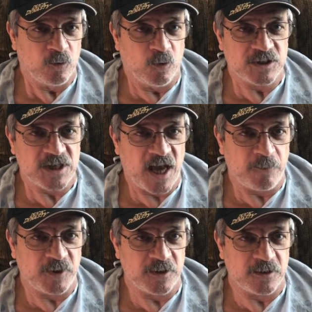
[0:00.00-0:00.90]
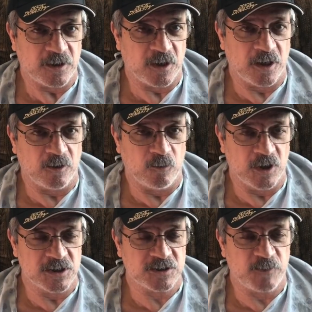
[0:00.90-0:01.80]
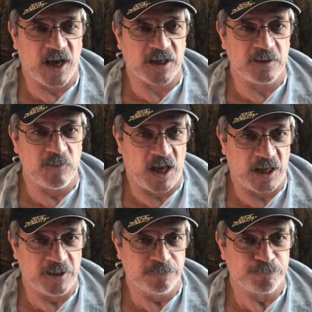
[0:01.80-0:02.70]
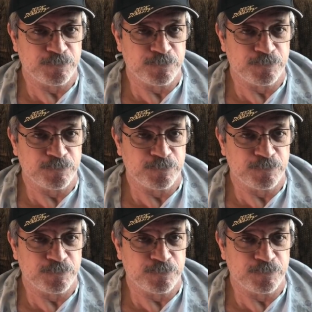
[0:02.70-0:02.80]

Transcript: What's happened uh, was back in May,